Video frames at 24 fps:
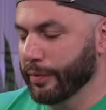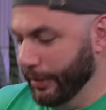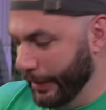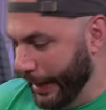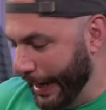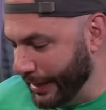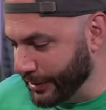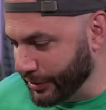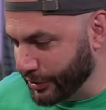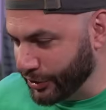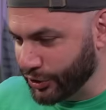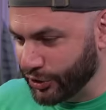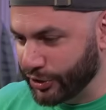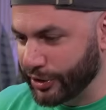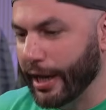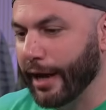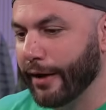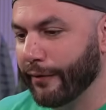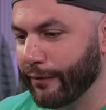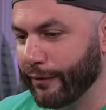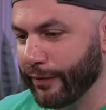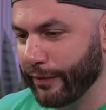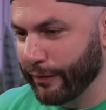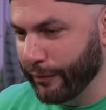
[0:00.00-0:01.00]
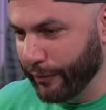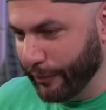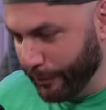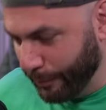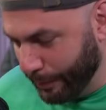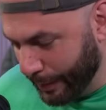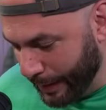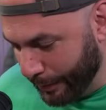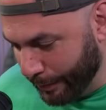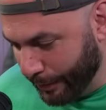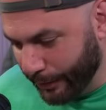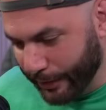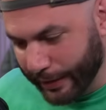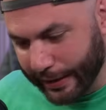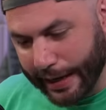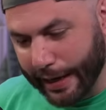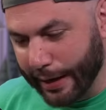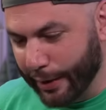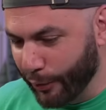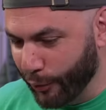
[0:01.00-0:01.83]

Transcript: as a chef, people, again,